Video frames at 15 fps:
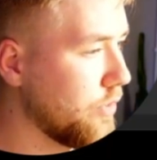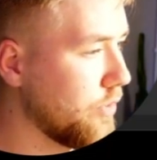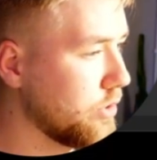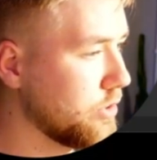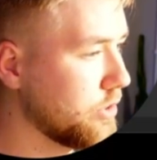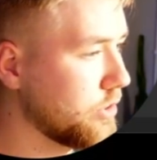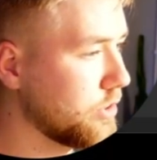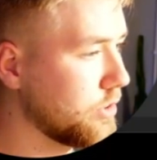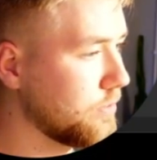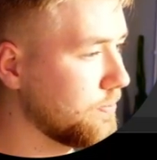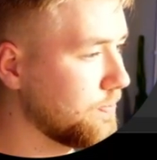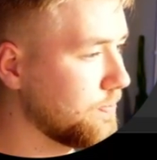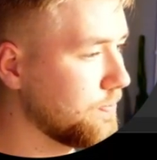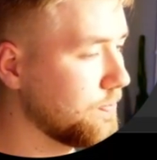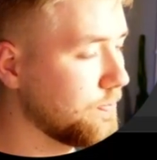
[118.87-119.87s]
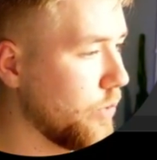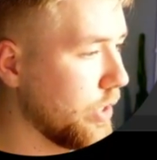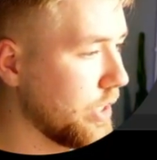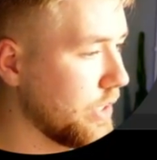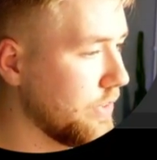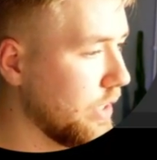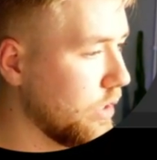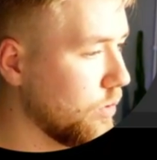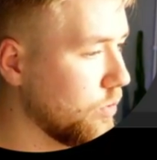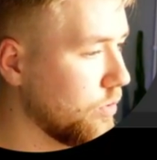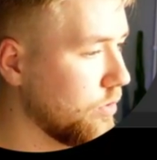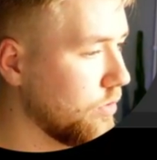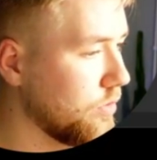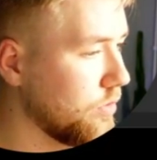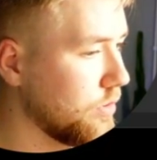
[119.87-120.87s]
first, drag it
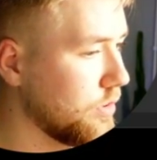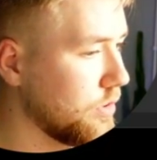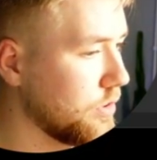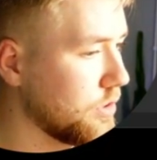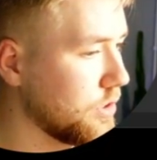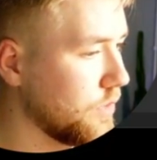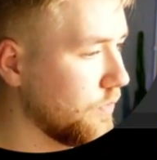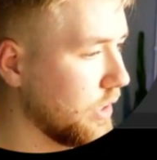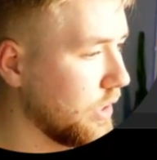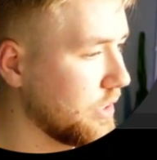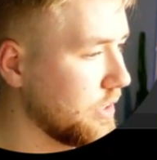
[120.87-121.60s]
down, something